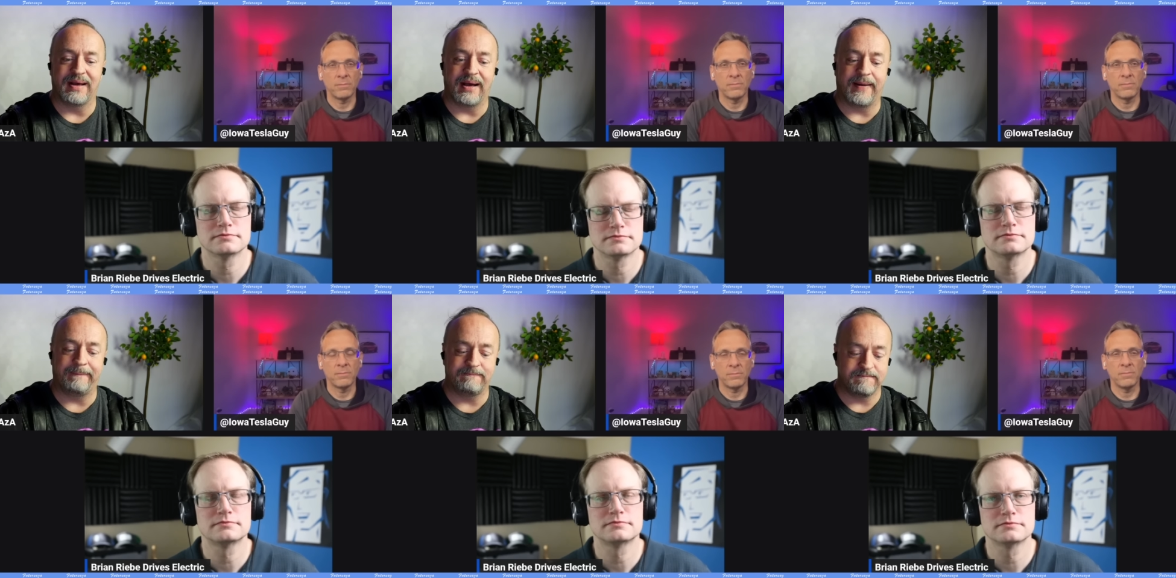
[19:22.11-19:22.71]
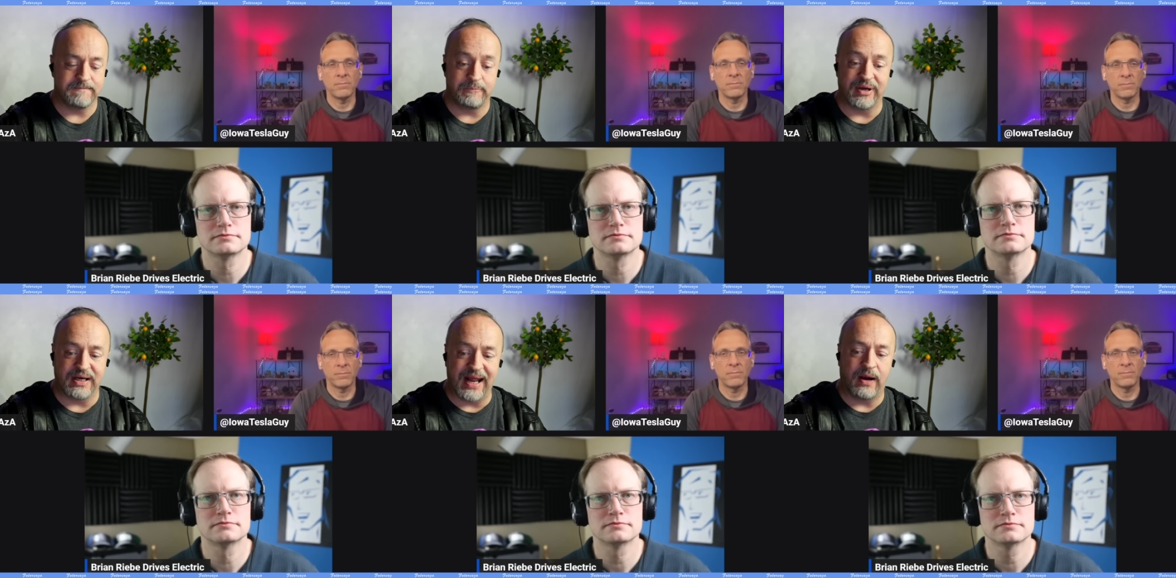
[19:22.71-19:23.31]
Speaker 1: Um, mm-hmm.
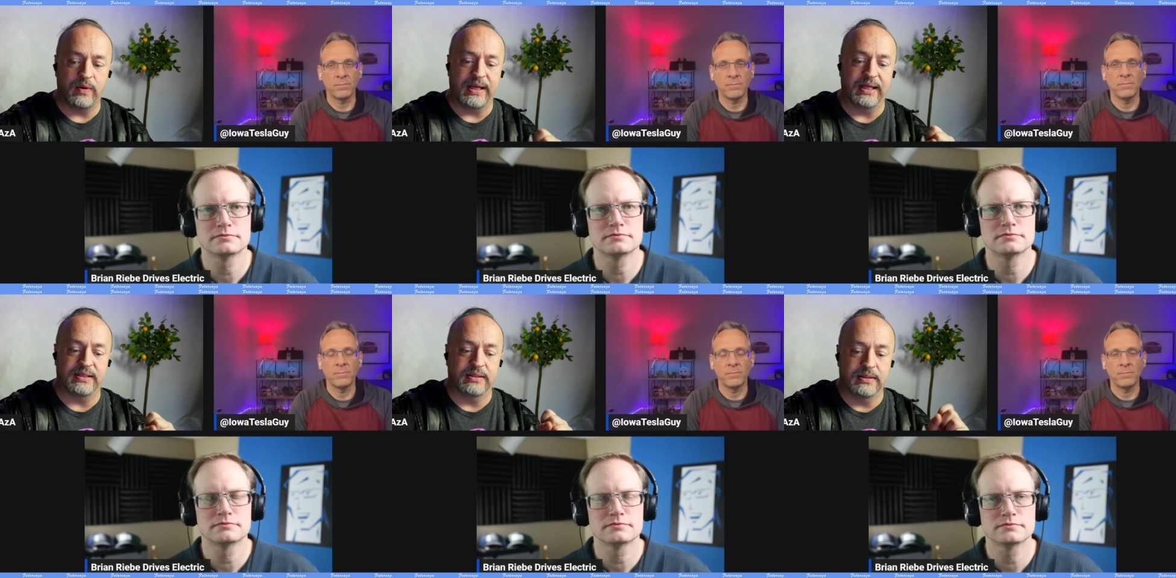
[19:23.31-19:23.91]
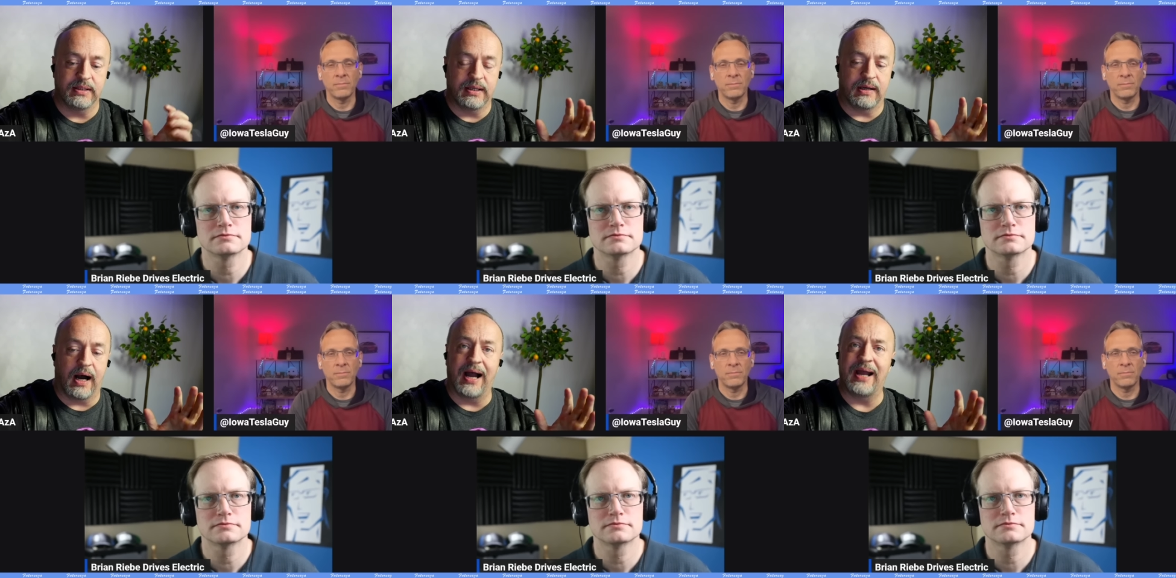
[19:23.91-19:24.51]
but now it,
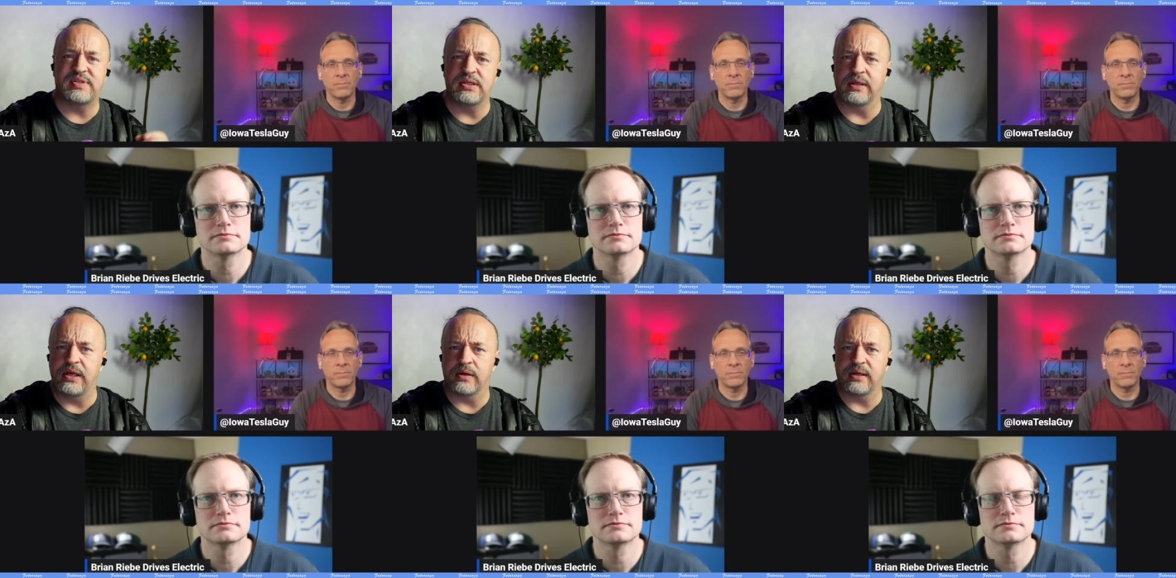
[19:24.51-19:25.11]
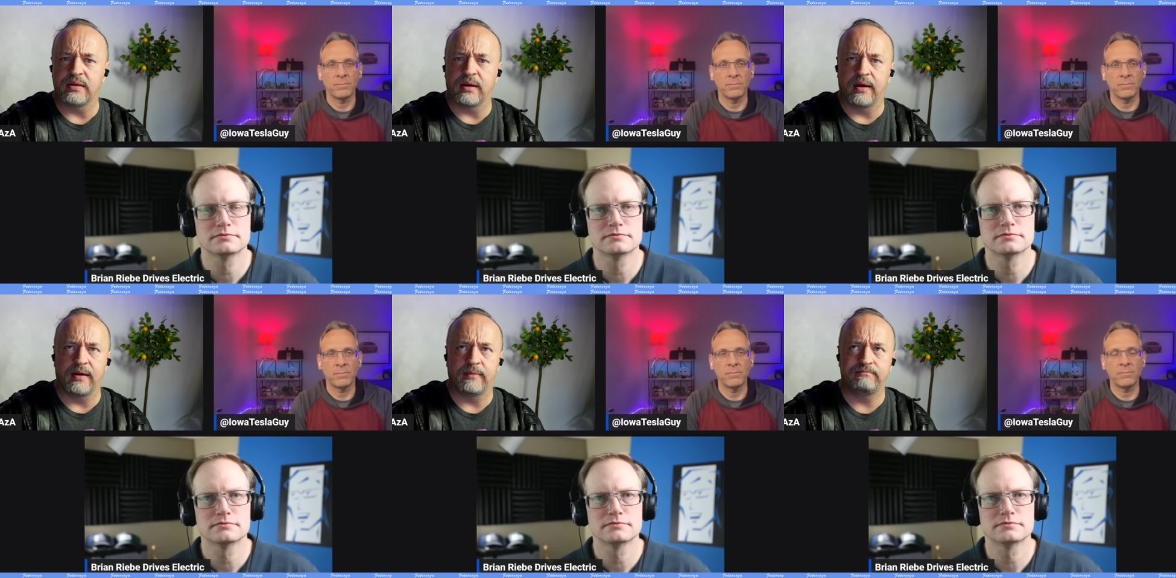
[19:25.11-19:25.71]
I am still hearing
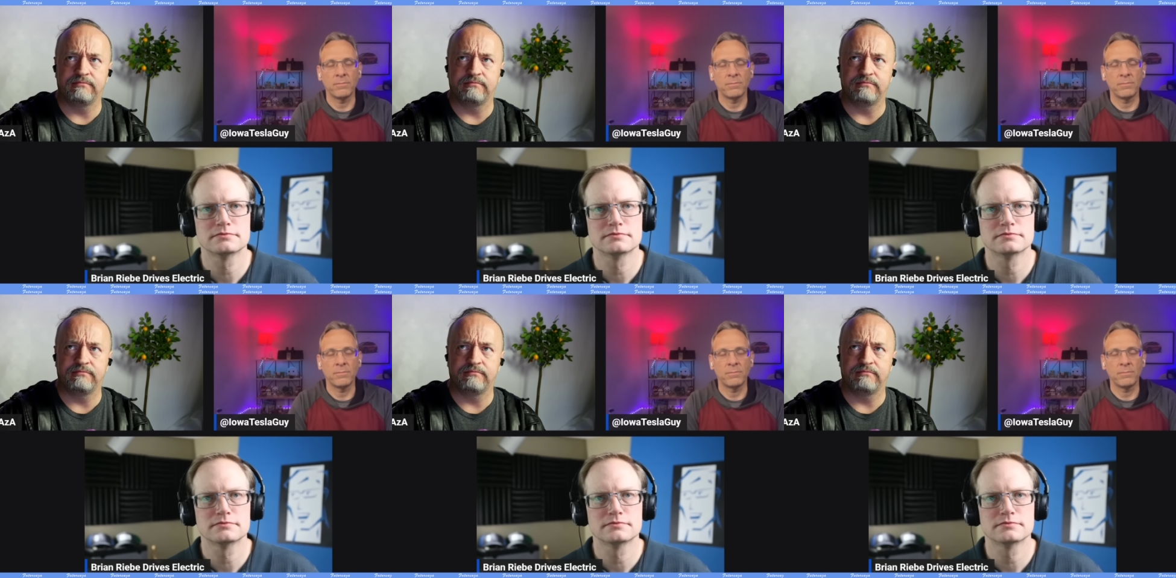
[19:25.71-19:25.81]
uh,